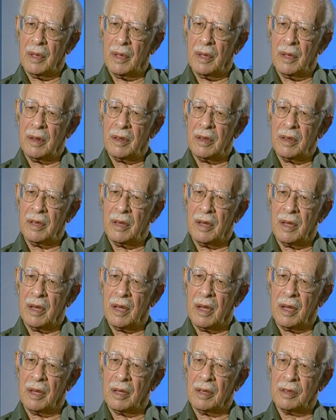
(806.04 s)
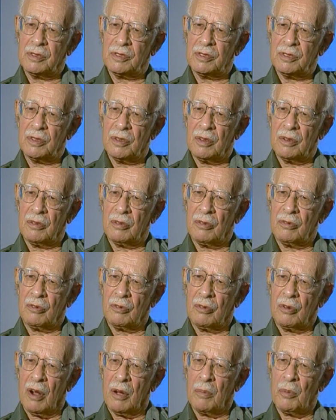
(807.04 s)
India has
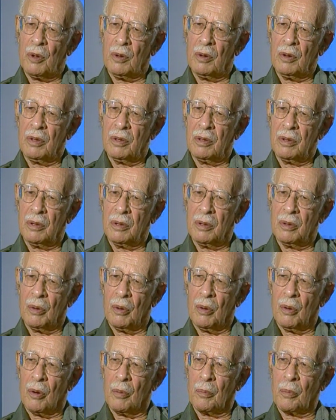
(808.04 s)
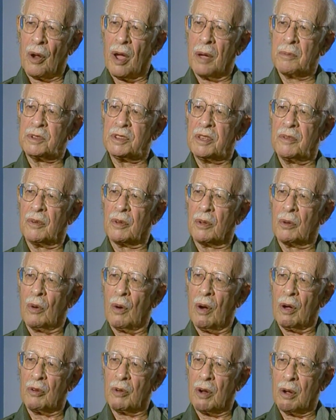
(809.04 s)
trebled or perhaps even
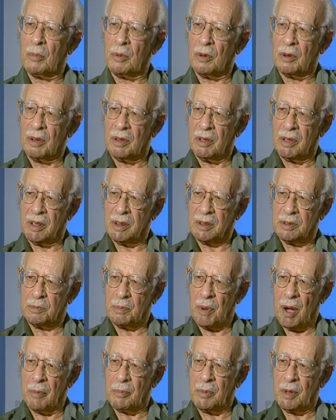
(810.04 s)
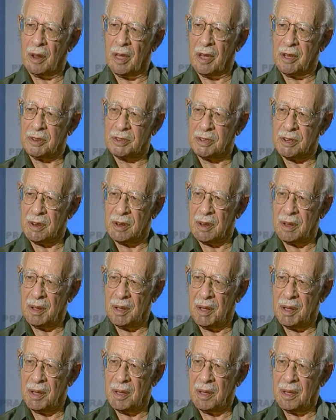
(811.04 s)
quadrupled in population
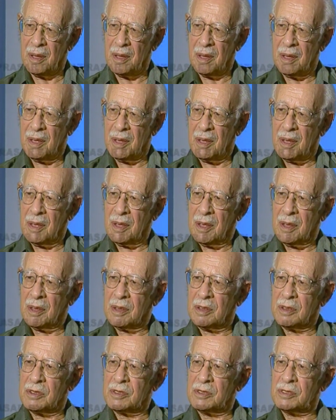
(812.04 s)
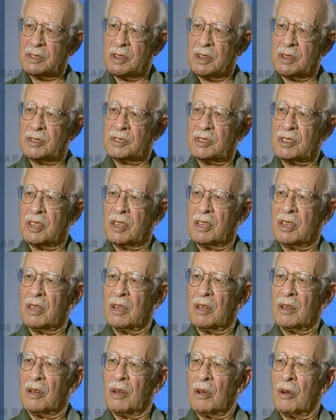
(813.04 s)
since
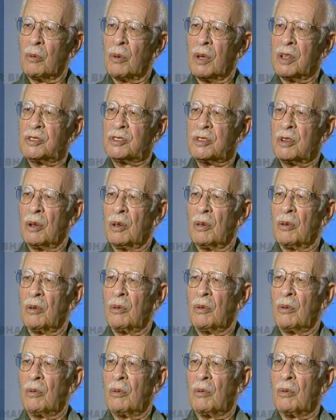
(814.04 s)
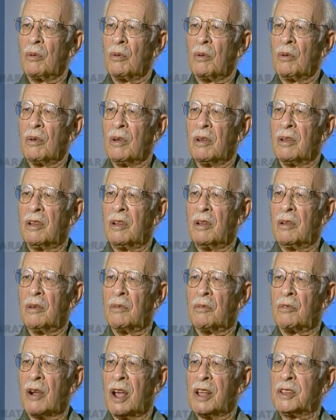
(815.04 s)
the original
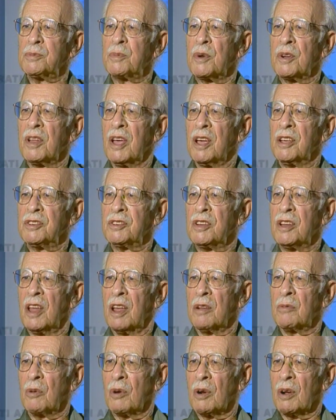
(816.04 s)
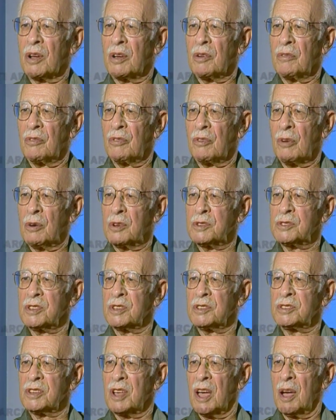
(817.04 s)
transportation network froze
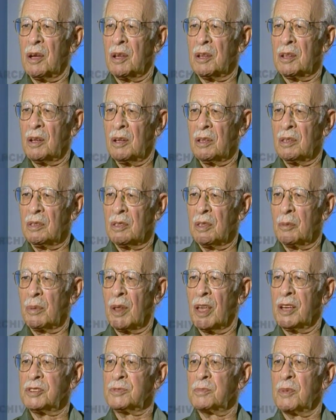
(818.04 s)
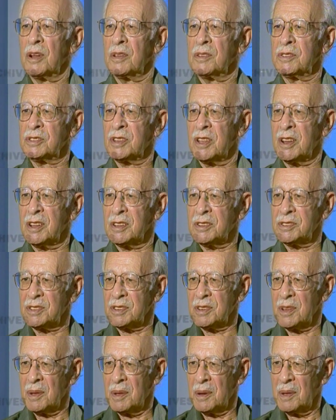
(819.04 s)
the, the placement of cities.